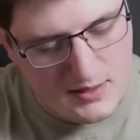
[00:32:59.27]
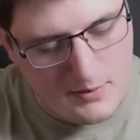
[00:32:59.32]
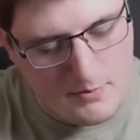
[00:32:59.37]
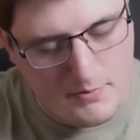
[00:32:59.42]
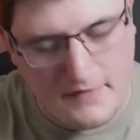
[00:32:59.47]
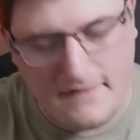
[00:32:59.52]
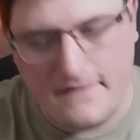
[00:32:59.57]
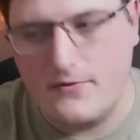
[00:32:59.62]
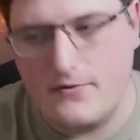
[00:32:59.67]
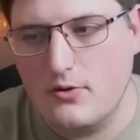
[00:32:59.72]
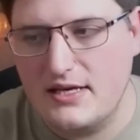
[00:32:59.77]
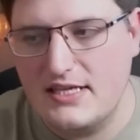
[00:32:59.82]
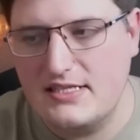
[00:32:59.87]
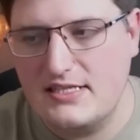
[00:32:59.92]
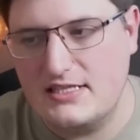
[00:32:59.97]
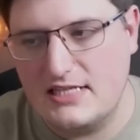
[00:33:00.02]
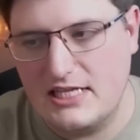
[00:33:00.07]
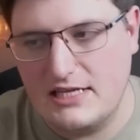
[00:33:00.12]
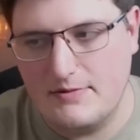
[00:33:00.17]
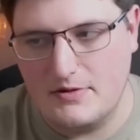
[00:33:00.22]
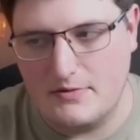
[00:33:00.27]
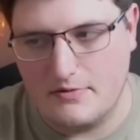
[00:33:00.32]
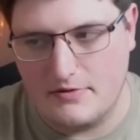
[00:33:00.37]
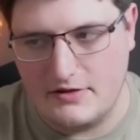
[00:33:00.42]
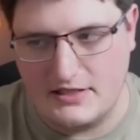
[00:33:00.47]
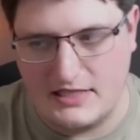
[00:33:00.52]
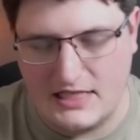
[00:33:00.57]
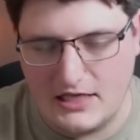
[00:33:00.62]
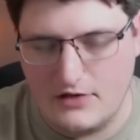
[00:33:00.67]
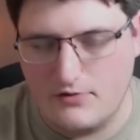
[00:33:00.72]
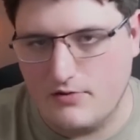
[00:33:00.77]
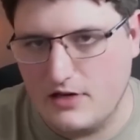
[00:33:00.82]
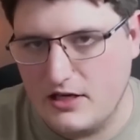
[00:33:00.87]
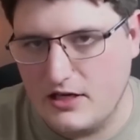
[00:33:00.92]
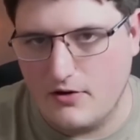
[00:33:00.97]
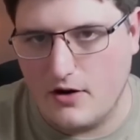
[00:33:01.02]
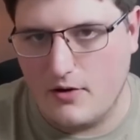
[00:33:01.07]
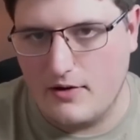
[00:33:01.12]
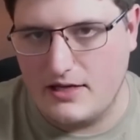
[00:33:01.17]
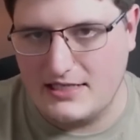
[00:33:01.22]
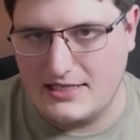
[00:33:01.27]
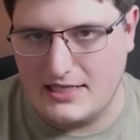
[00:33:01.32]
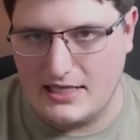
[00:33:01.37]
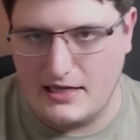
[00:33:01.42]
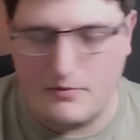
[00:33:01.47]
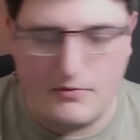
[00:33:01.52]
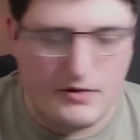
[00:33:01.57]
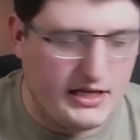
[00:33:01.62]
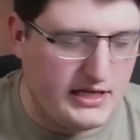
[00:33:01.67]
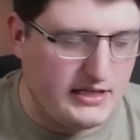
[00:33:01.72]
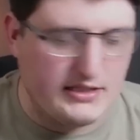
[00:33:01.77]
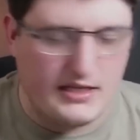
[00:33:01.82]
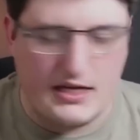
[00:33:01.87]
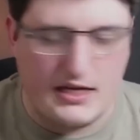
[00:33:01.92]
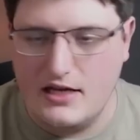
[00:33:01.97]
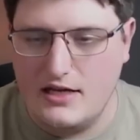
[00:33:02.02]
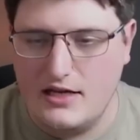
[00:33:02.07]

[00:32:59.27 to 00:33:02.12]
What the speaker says: Before he's a Demon Prince, he can regrow his limb when he's